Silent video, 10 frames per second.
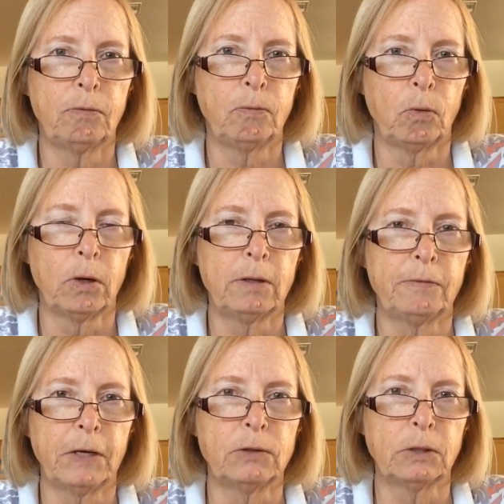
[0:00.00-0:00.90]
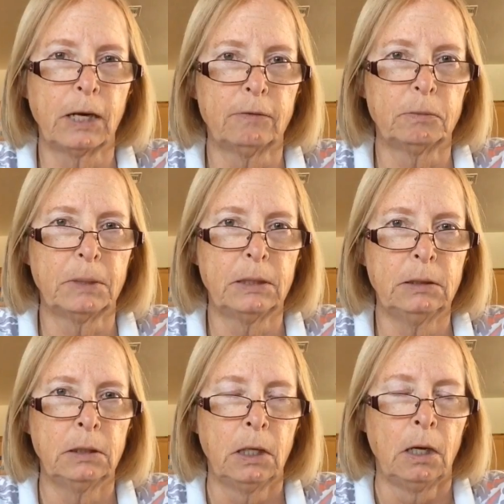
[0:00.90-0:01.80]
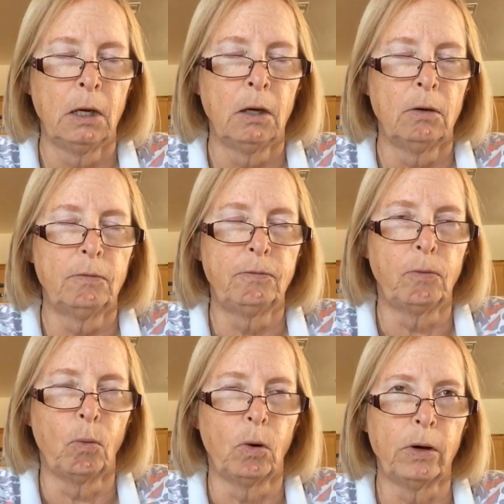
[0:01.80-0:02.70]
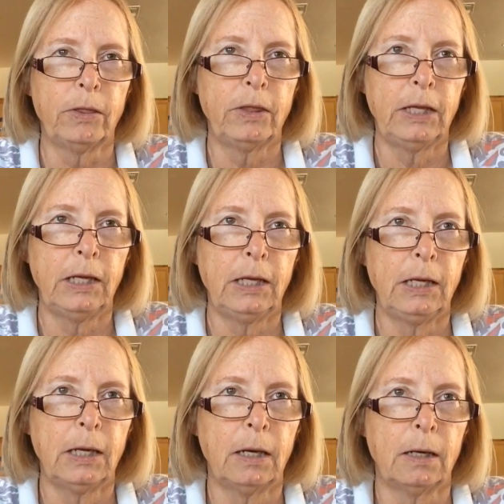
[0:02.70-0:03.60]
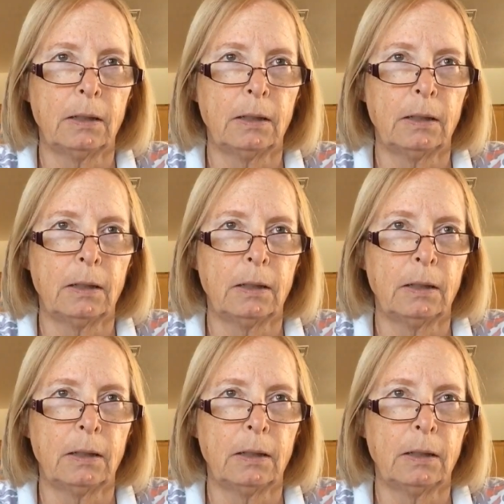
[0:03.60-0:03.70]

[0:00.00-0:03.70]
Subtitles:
for the federal government for the,